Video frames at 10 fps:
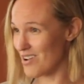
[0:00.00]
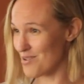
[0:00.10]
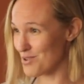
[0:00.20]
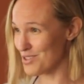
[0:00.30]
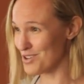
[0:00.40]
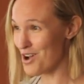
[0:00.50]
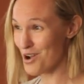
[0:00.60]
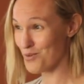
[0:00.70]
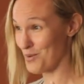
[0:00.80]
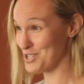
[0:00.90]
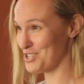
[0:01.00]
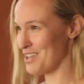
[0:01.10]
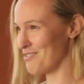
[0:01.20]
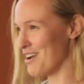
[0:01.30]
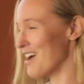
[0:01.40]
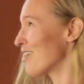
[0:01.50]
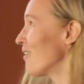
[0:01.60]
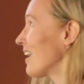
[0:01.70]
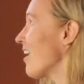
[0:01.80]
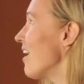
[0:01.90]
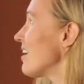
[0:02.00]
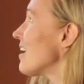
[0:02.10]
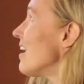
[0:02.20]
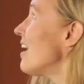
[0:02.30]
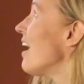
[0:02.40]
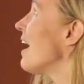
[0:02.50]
on with the dog which they've got going on.